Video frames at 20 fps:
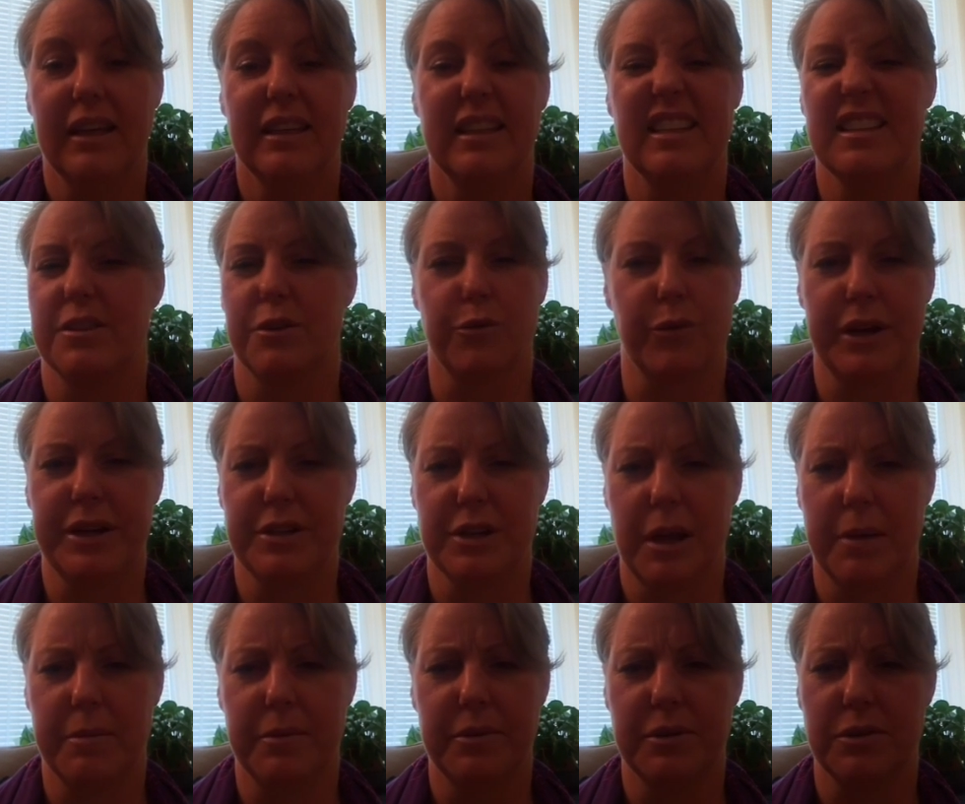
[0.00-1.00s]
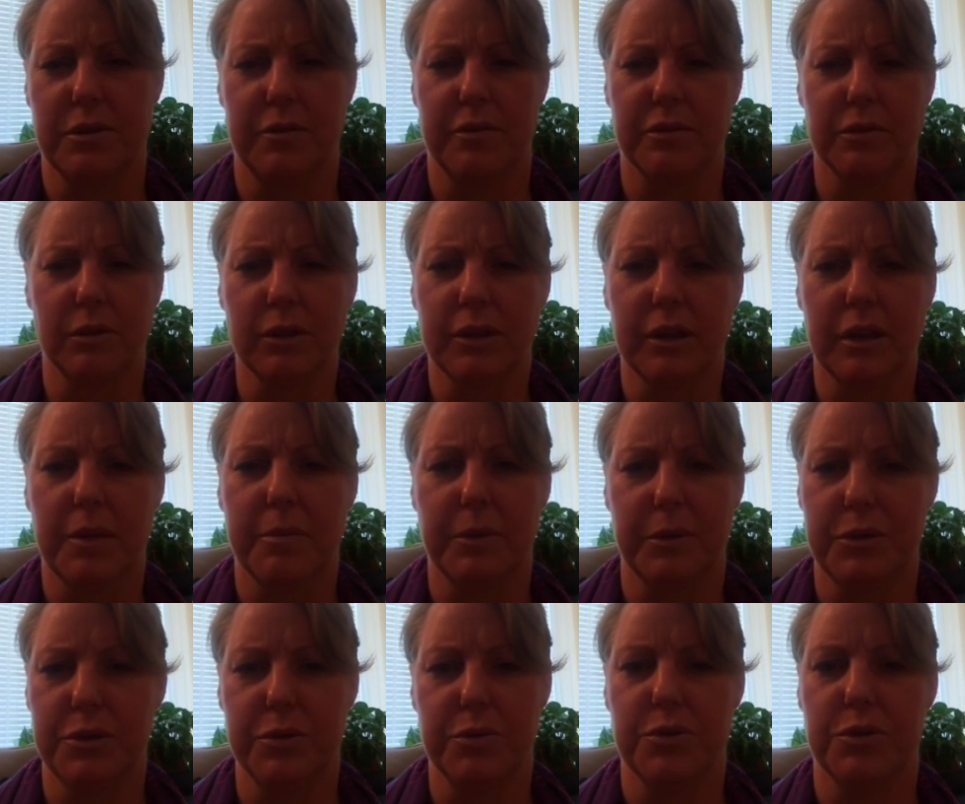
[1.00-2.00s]
He does a great job of this. If you ever look it up
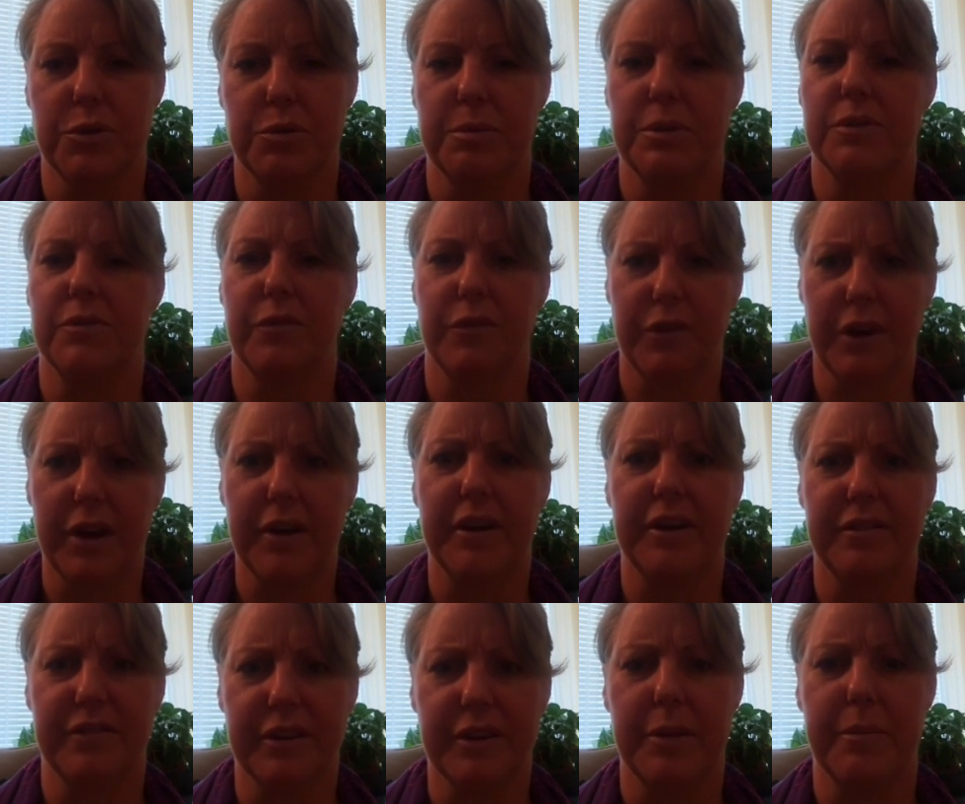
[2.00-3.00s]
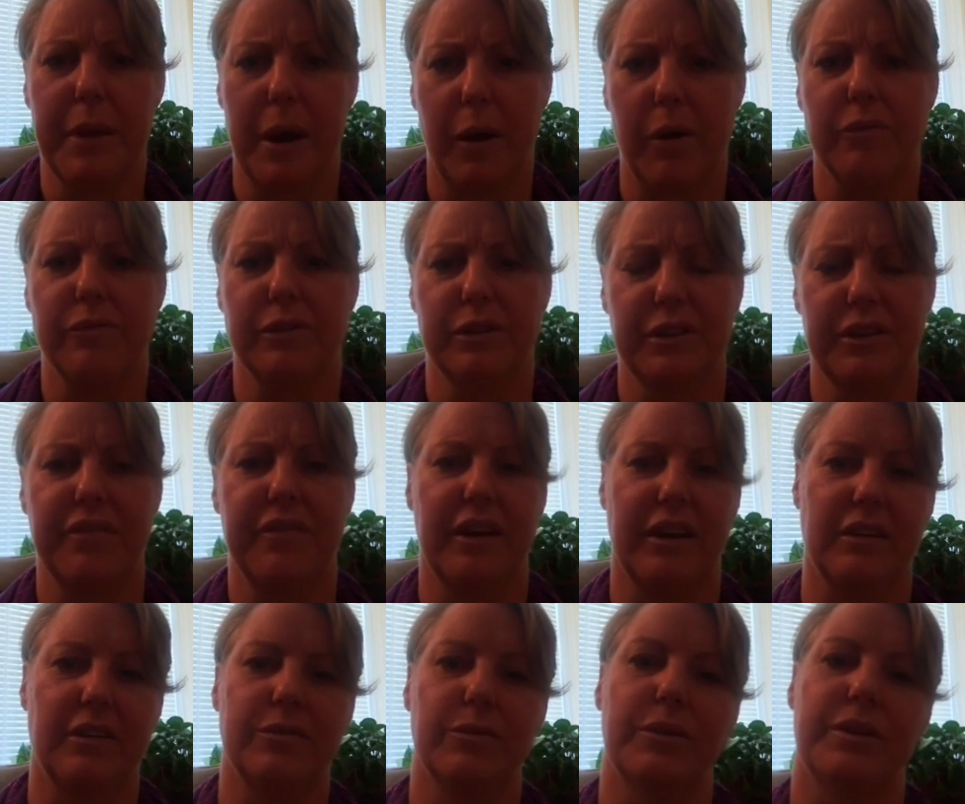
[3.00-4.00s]
on YouTube, he's very, very powerful and
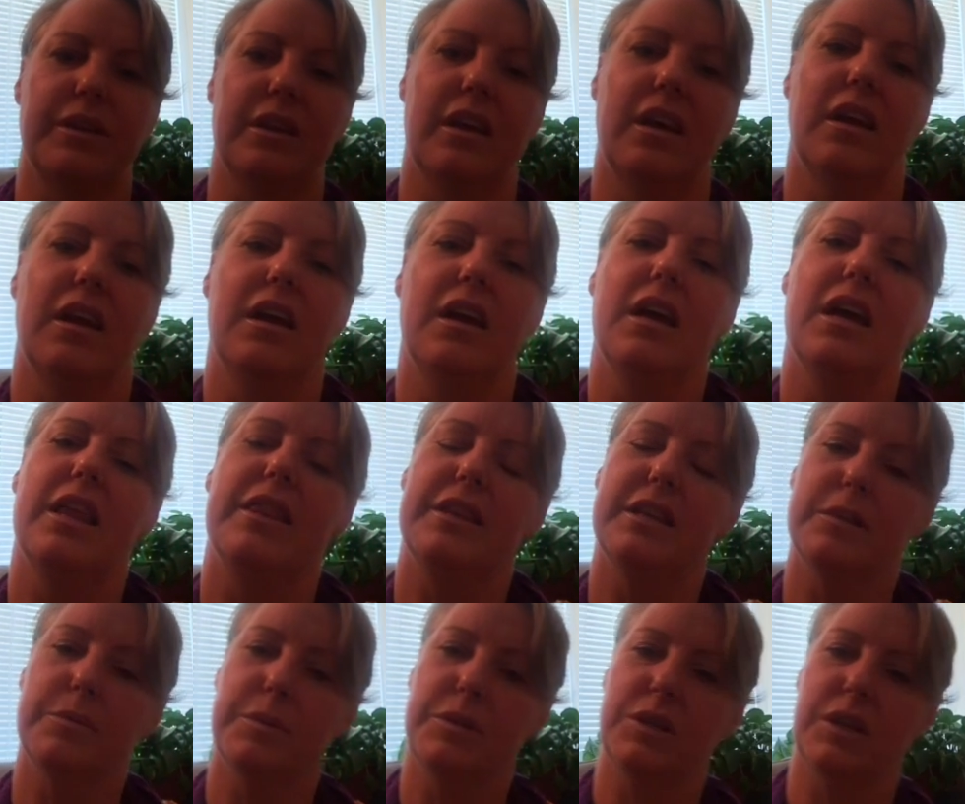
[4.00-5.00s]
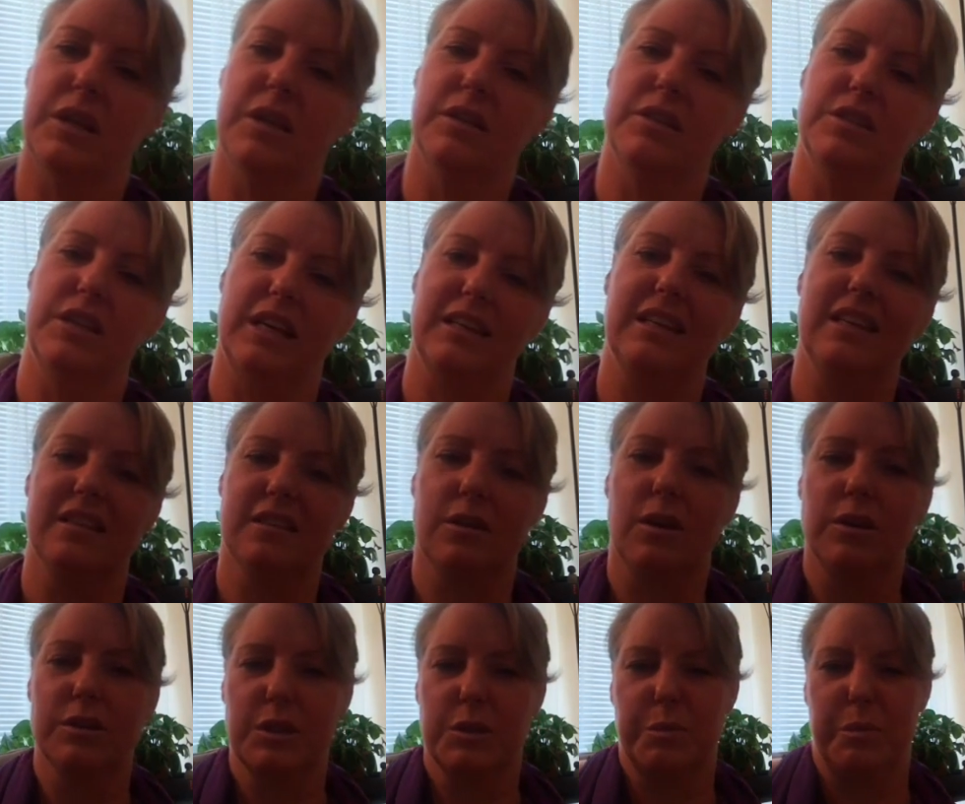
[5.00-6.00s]
effective with it. This particular technique is
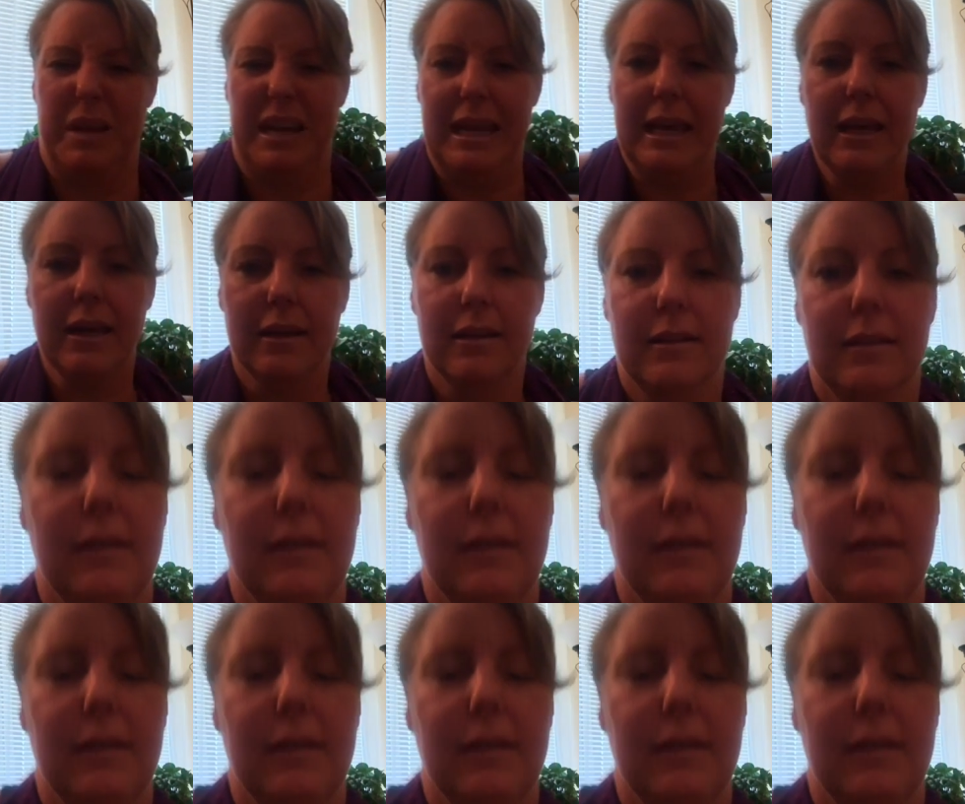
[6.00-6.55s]
called spinning.